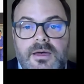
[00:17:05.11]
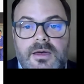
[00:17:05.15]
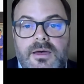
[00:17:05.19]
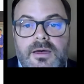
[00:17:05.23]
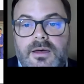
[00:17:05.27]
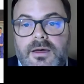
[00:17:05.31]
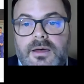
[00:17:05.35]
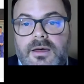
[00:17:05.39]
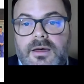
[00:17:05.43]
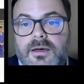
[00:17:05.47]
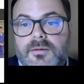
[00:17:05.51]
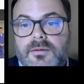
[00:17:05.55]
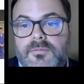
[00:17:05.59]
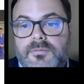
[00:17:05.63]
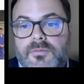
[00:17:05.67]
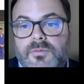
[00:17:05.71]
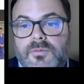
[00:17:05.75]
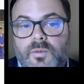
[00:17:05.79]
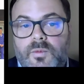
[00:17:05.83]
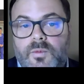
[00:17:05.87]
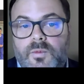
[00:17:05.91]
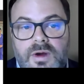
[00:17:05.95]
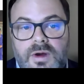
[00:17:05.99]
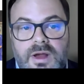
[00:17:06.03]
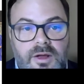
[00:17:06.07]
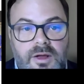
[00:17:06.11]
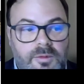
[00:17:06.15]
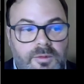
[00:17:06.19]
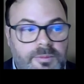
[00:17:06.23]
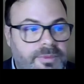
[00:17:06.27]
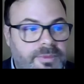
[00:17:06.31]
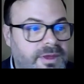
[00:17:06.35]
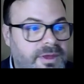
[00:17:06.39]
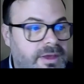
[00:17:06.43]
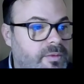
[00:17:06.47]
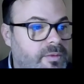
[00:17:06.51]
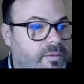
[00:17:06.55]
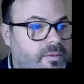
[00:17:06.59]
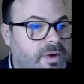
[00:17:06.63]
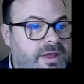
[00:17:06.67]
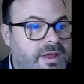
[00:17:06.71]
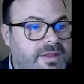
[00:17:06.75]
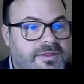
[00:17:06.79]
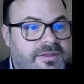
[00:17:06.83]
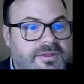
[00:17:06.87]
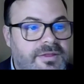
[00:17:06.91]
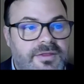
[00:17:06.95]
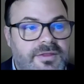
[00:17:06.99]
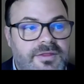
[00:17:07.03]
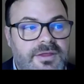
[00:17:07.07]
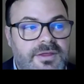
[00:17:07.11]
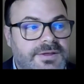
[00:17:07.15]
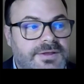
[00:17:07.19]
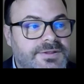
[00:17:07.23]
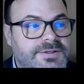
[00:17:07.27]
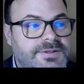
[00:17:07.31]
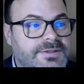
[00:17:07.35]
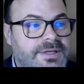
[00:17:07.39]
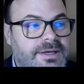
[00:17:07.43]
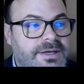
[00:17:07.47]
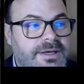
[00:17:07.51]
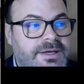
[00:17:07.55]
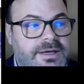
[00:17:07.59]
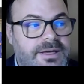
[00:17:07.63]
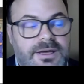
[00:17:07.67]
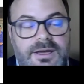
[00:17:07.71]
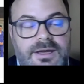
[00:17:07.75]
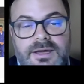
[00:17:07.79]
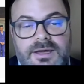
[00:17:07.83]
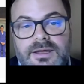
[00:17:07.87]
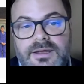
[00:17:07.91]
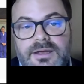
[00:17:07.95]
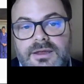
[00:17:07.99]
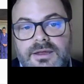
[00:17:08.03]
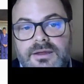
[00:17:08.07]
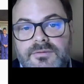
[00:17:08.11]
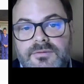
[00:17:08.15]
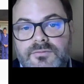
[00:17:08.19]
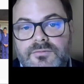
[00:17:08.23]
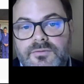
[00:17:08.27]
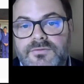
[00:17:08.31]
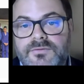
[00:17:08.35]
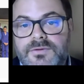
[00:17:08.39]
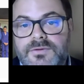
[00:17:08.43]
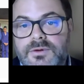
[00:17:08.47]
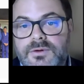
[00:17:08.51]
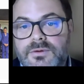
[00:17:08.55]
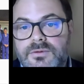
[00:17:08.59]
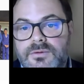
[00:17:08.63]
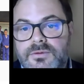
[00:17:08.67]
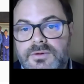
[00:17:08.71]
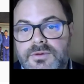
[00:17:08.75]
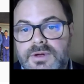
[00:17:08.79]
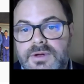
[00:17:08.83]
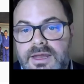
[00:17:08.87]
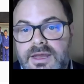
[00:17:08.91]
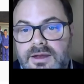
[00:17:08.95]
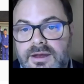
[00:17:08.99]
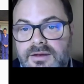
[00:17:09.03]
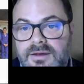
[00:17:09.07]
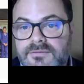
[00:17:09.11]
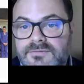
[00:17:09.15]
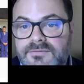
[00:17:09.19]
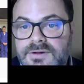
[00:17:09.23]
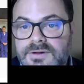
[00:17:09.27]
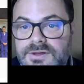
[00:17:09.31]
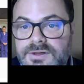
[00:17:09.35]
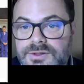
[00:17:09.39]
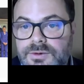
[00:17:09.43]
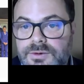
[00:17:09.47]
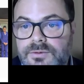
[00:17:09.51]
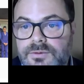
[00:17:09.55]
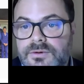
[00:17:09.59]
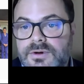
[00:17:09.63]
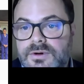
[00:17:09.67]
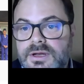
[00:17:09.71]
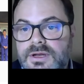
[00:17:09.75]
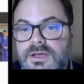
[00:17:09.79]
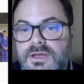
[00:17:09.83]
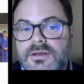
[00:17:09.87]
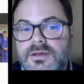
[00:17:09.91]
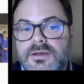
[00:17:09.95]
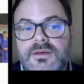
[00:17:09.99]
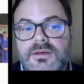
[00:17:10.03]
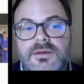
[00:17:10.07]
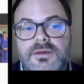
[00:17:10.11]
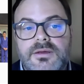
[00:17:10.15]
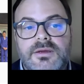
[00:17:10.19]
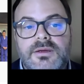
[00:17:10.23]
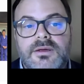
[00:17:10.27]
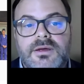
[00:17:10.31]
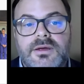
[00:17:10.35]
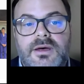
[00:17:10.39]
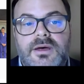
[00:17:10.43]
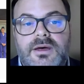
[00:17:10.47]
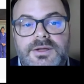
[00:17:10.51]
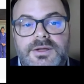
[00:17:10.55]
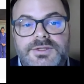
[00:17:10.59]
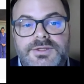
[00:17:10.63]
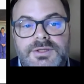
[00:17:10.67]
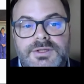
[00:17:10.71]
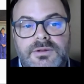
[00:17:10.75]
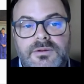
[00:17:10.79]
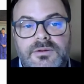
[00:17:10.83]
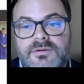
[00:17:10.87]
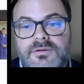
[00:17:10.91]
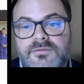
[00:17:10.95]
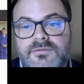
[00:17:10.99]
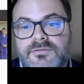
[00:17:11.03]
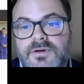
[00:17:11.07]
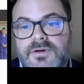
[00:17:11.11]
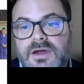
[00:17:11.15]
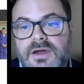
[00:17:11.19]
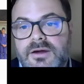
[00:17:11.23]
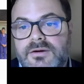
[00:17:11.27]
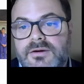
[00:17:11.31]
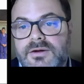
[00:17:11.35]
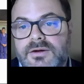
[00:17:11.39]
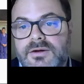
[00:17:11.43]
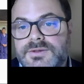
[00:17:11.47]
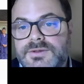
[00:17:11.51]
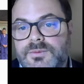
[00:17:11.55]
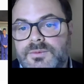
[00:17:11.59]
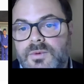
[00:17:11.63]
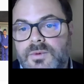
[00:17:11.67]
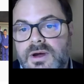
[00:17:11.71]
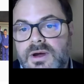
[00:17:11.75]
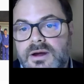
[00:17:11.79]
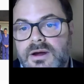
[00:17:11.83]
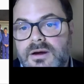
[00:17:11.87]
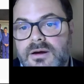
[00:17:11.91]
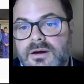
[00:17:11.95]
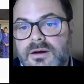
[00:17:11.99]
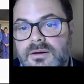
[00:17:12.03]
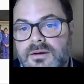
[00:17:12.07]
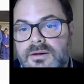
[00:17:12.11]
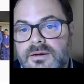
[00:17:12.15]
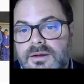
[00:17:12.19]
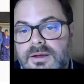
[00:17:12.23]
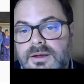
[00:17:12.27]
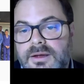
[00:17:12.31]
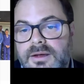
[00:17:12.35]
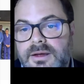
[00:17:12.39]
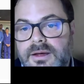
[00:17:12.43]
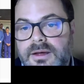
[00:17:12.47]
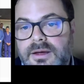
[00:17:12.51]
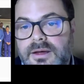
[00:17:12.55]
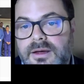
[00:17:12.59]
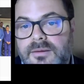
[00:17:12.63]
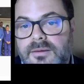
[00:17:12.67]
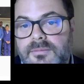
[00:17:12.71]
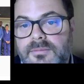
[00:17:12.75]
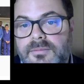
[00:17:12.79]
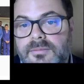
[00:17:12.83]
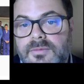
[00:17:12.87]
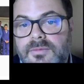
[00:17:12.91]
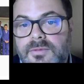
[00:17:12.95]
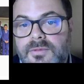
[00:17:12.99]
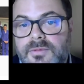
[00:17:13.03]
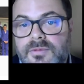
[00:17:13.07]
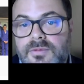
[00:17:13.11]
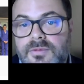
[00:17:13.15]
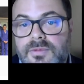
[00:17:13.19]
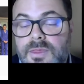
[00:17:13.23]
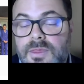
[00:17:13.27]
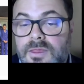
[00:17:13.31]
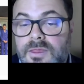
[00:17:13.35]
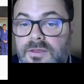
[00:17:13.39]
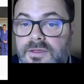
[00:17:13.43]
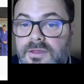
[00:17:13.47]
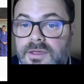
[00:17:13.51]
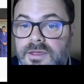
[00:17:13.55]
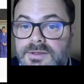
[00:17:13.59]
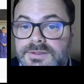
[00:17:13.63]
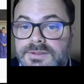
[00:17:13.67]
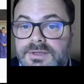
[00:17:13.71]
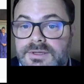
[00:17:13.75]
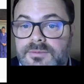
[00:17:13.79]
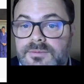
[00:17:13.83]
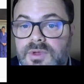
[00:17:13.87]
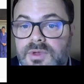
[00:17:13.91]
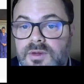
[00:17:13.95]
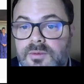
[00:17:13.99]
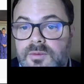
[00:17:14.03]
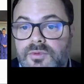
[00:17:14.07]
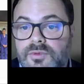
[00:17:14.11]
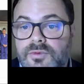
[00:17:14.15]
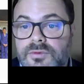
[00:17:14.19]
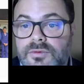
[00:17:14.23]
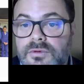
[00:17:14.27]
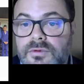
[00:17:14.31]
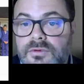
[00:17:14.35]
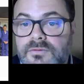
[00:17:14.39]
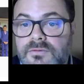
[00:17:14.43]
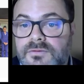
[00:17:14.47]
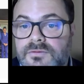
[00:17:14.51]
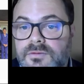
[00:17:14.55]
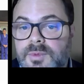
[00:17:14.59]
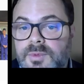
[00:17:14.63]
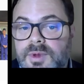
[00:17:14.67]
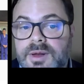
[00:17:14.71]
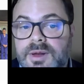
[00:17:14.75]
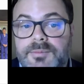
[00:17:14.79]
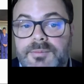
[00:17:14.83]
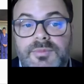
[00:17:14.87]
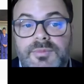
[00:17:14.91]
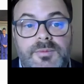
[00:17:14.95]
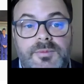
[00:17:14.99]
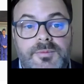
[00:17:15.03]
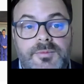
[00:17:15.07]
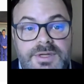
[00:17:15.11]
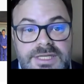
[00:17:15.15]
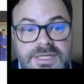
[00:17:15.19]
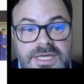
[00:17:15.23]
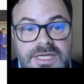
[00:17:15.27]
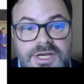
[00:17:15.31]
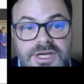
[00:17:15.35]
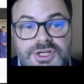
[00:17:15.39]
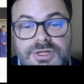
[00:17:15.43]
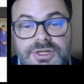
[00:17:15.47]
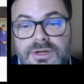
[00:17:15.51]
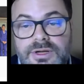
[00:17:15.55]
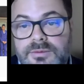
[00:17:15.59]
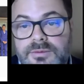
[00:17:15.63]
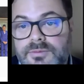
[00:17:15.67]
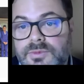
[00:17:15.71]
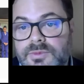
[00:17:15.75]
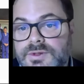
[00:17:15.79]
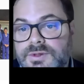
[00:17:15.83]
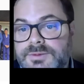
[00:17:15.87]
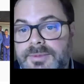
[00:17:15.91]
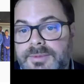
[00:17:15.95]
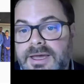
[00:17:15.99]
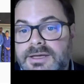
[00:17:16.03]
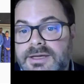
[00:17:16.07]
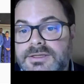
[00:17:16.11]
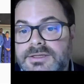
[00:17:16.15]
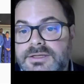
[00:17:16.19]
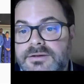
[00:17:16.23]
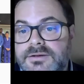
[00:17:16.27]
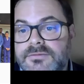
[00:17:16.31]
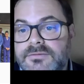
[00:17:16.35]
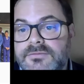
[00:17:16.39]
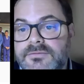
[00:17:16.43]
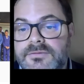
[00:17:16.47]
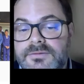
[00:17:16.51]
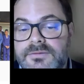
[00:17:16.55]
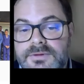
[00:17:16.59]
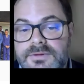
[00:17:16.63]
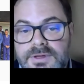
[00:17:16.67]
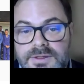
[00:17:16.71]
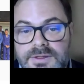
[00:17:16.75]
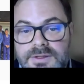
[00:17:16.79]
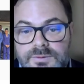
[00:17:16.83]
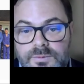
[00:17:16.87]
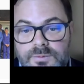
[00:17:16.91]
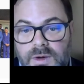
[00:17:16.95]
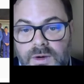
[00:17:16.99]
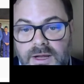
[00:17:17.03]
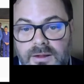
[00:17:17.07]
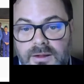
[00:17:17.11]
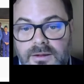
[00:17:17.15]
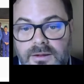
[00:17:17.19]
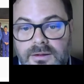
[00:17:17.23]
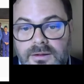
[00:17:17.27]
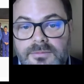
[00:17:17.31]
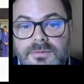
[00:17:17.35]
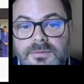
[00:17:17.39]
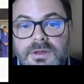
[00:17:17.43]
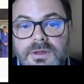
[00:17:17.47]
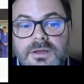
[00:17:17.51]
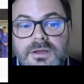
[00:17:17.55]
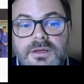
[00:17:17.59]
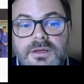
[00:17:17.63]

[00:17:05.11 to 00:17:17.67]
We're helping with this review and inventory to look for areas where things can be improved from an implementation perspective as well.